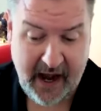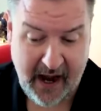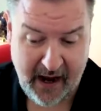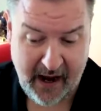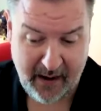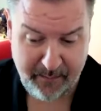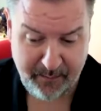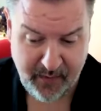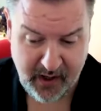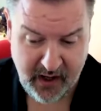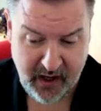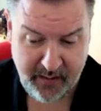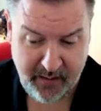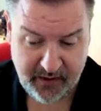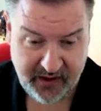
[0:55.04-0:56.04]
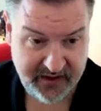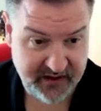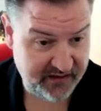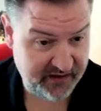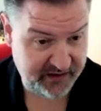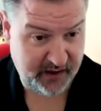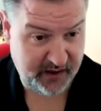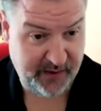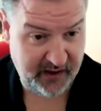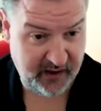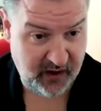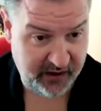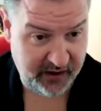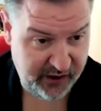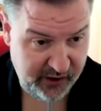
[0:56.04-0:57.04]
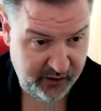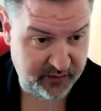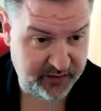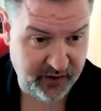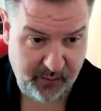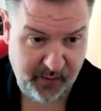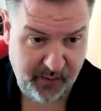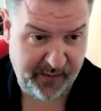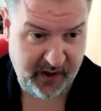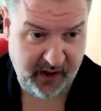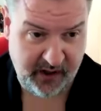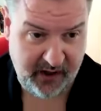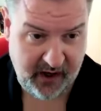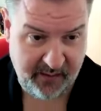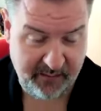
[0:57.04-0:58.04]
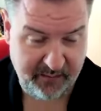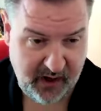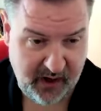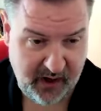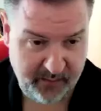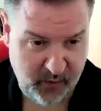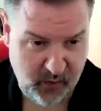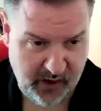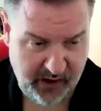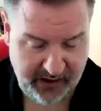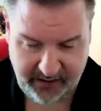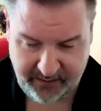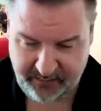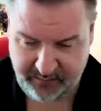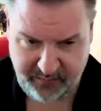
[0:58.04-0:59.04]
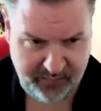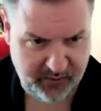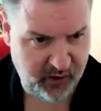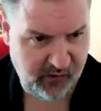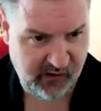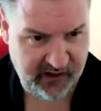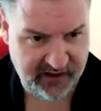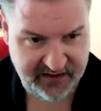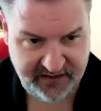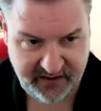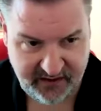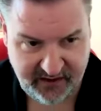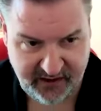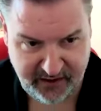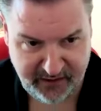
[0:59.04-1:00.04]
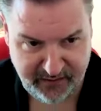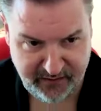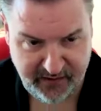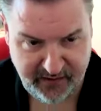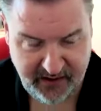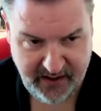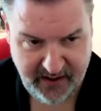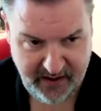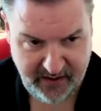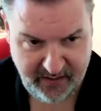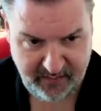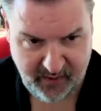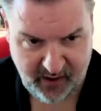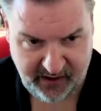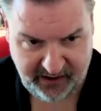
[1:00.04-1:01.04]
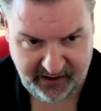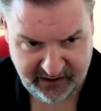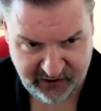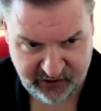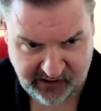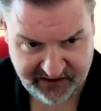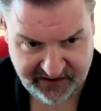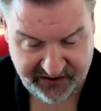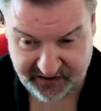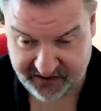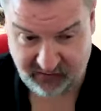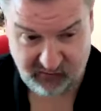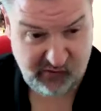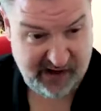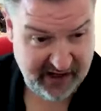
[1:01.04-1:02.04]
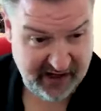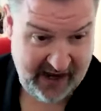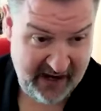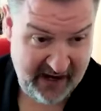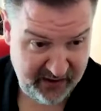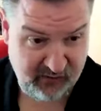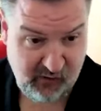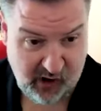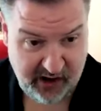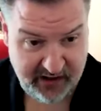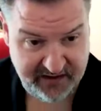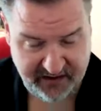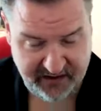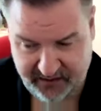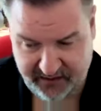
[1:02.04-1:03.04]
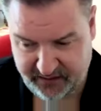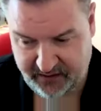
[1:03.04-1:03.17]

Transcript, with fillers: Um, because I think a bit like you, Tom. I mean, I, I'm I'm quite pluralistic in my interests as a reader and a writer.